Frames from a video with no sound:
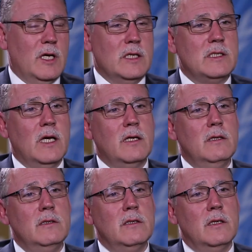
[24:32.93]
And
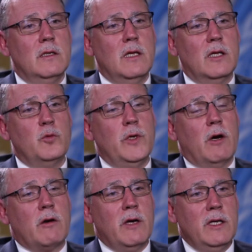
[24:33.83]
second, that we
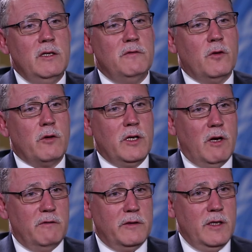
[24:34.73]
are ready for
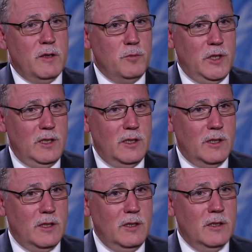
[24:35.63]
recovery
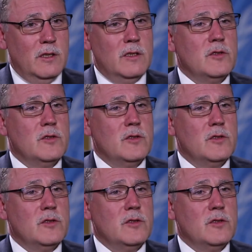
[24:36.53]
immediately,